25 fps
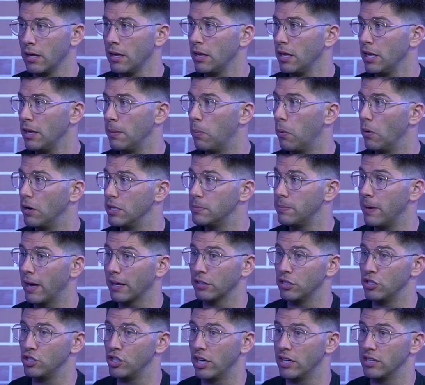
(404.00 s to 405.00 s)
he points back
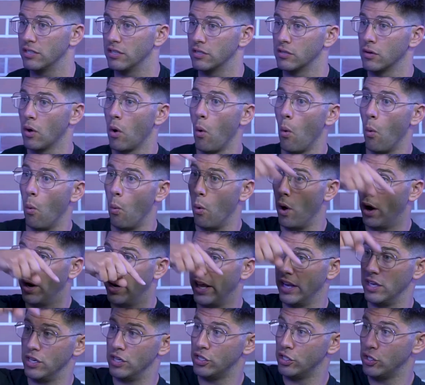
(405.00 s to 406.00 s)
to Genesis 1
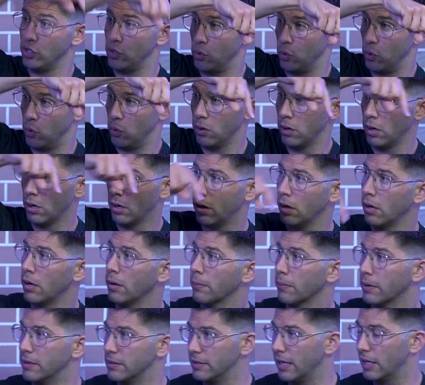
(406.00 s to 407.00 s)
and 2.
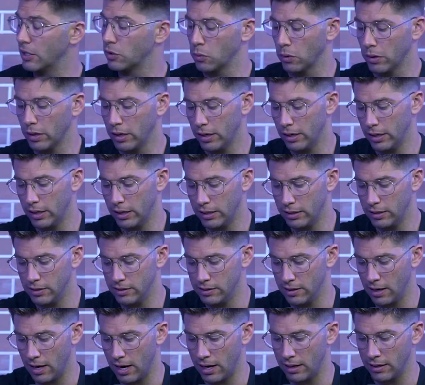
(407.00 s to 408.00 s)
Yeah. Because that's what he
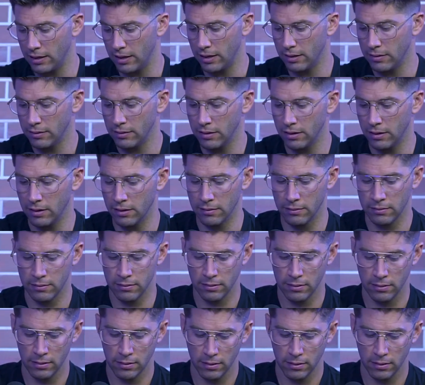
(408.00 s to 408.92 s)
designed it to be. The